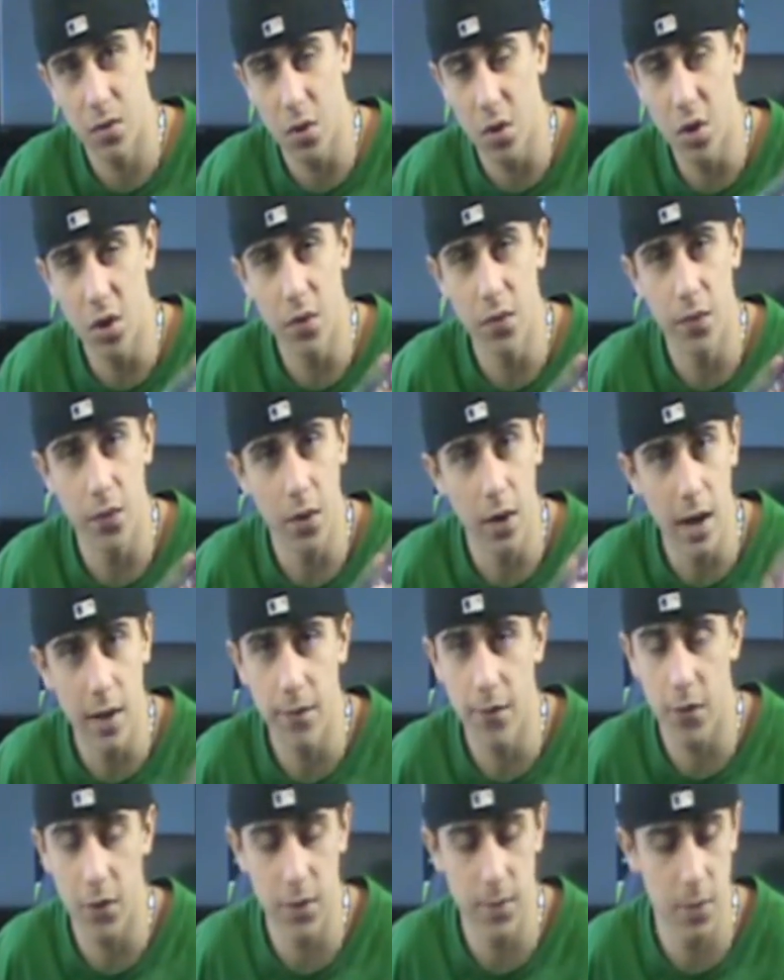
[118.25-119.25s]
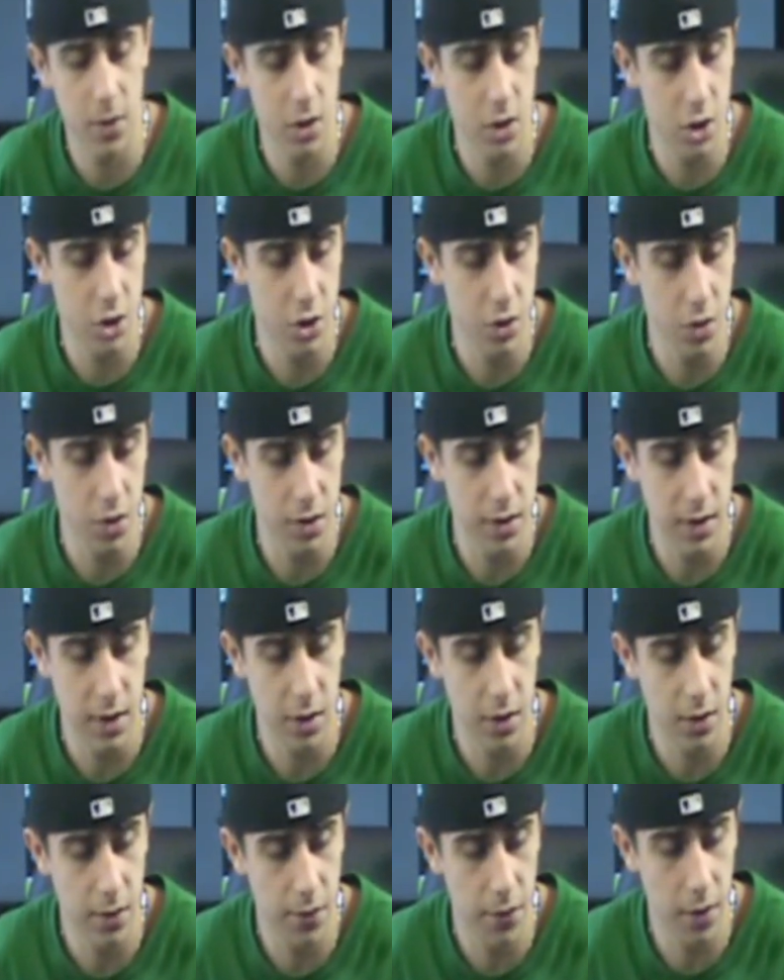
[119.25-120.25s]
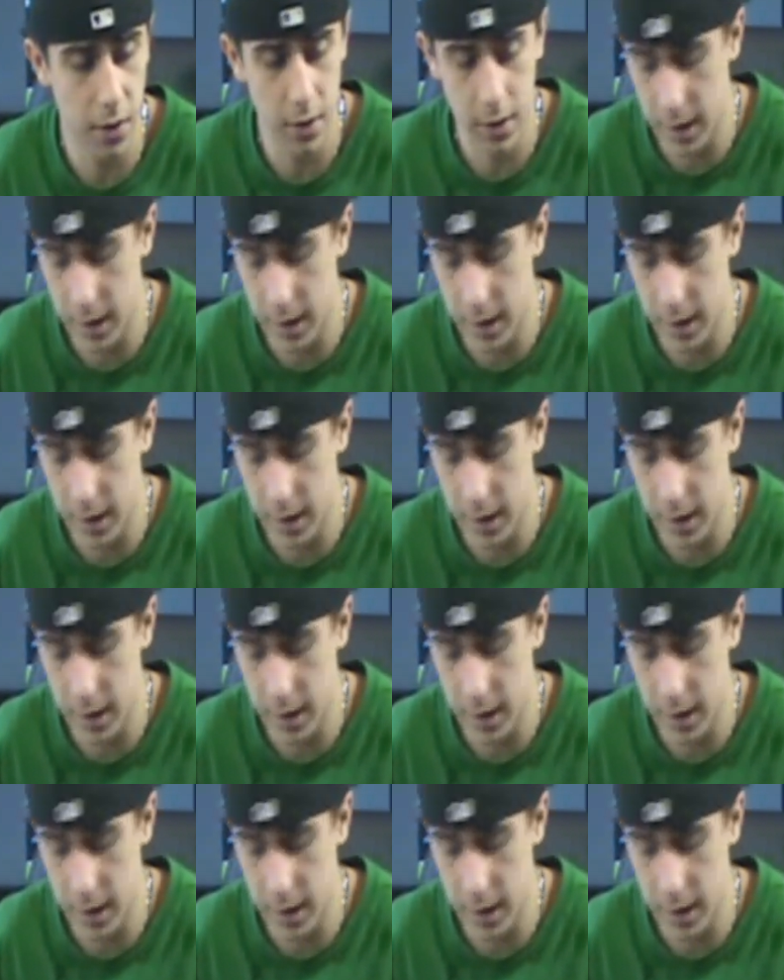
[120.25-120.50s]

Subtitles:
good for first-person shooters. They're good for